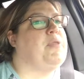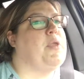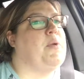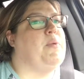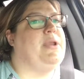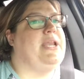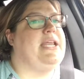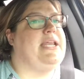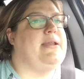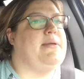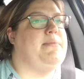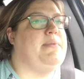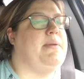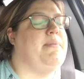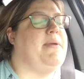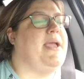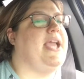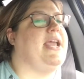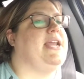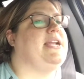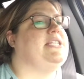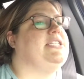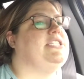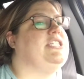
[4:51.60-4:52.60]
we need to be
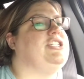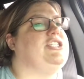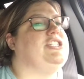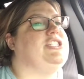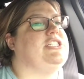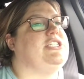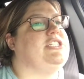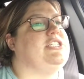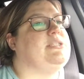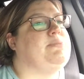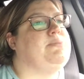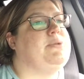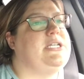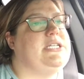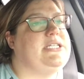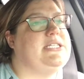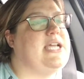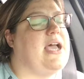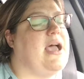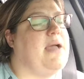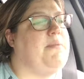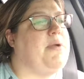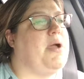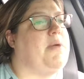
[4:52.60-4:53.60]
paying attention to
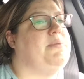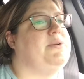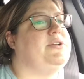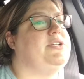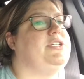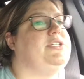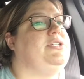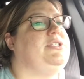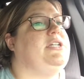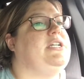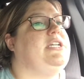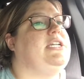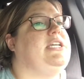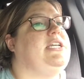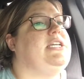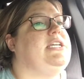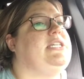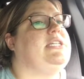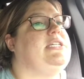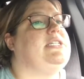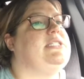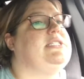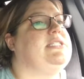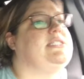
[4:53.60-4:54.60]
springtime
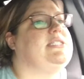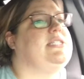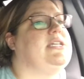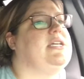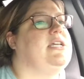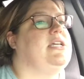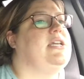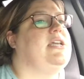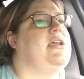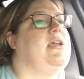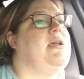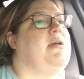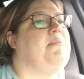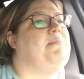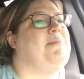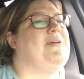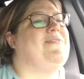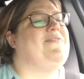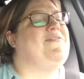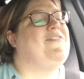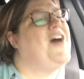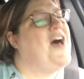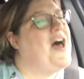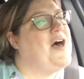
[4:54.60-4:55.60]
opportunities.
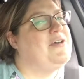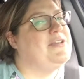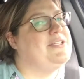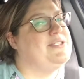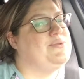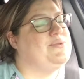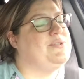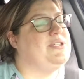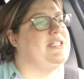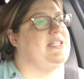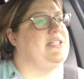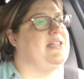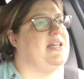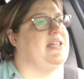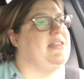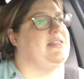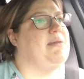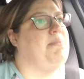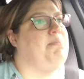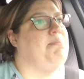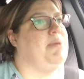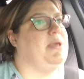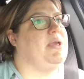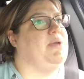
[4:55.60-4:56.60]
But fall is really like
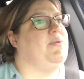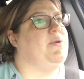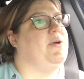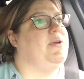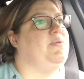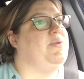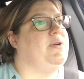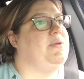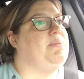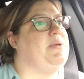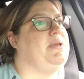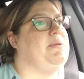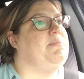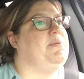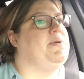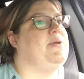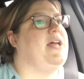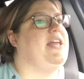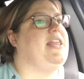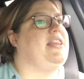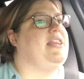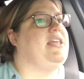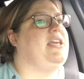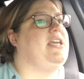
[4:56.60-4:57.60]
the big one where
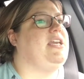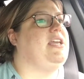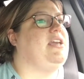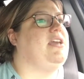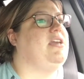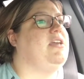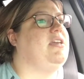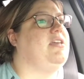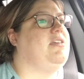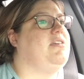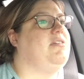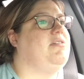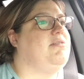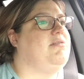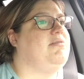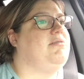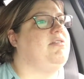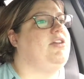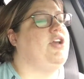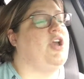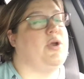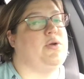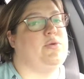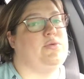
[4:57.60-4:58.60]
people, I think,
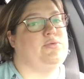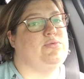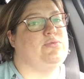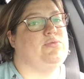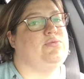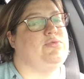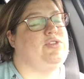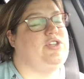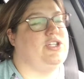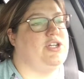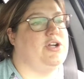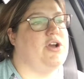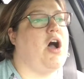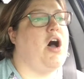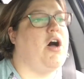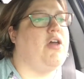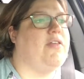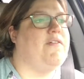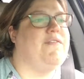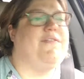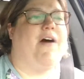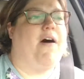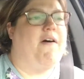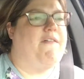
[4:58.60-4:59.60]
go, you know, all
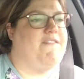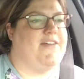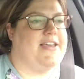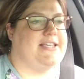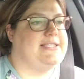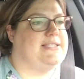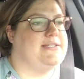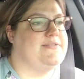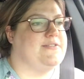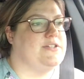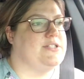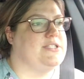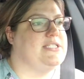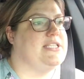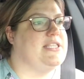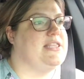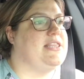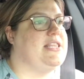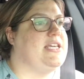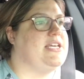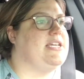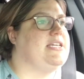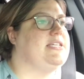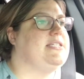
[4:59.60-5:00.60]
the fall festivals
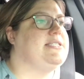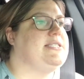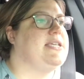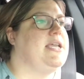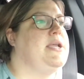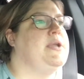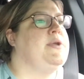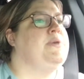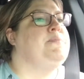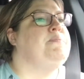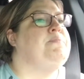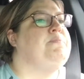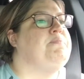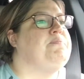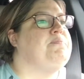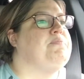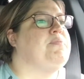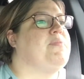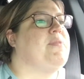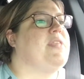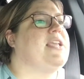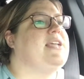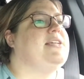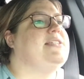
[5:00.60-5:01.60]
and things.
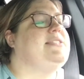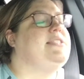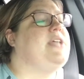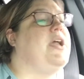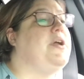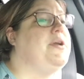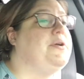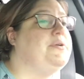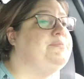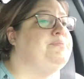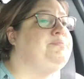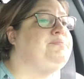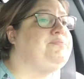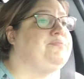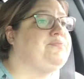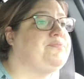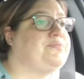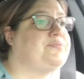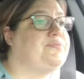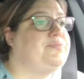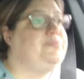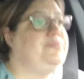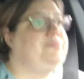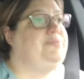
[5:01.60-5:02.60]
So
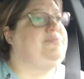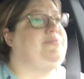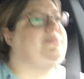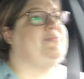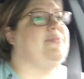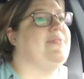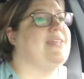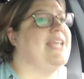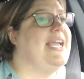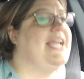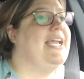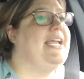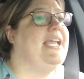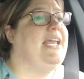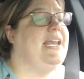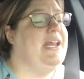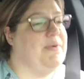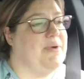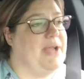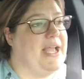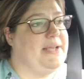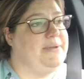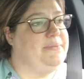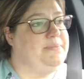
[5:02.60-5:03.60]

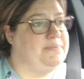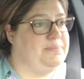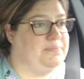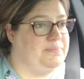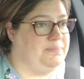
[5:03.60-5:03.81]
anyway,